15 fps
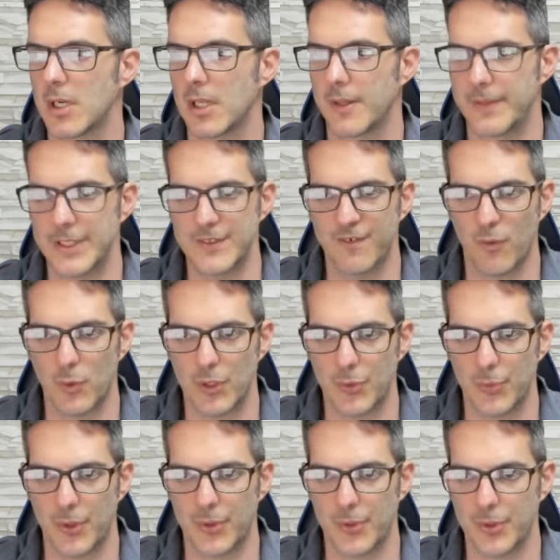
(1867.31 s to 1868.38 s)
this
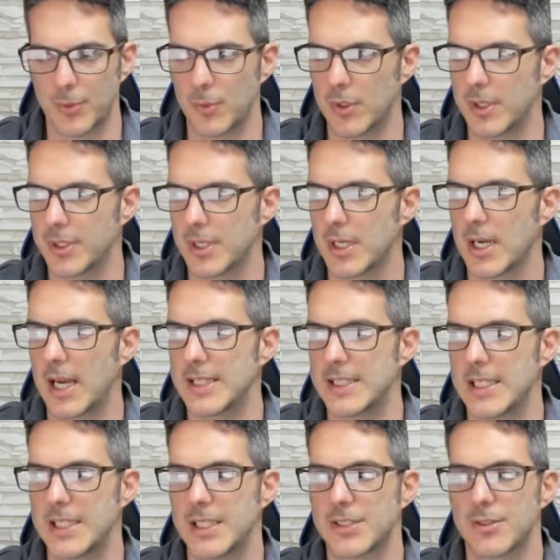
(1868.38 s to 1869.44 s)
4331, and then
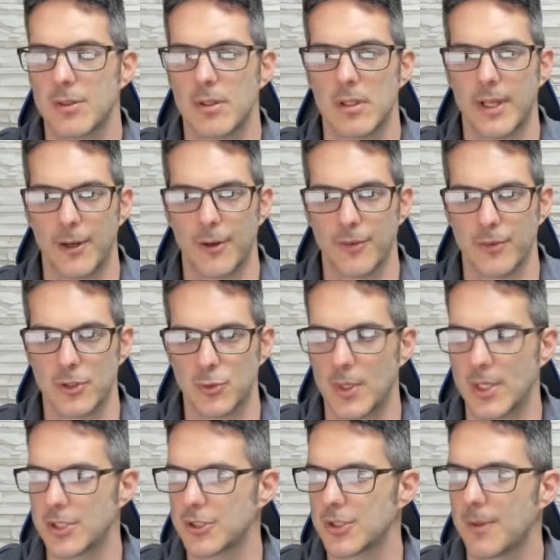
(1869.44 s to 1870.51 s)
this layer 3
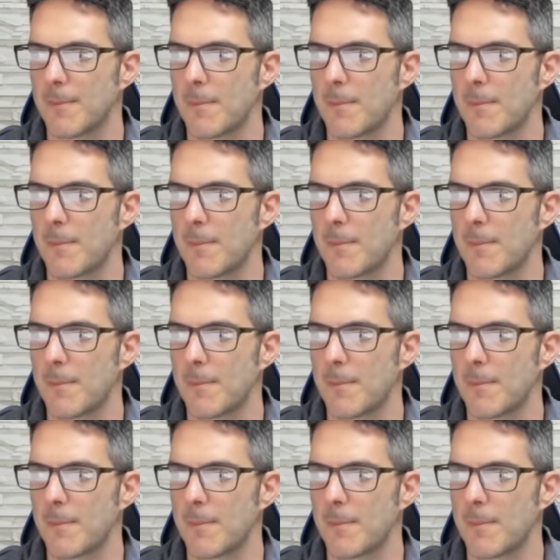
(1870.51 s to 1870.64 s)
switch.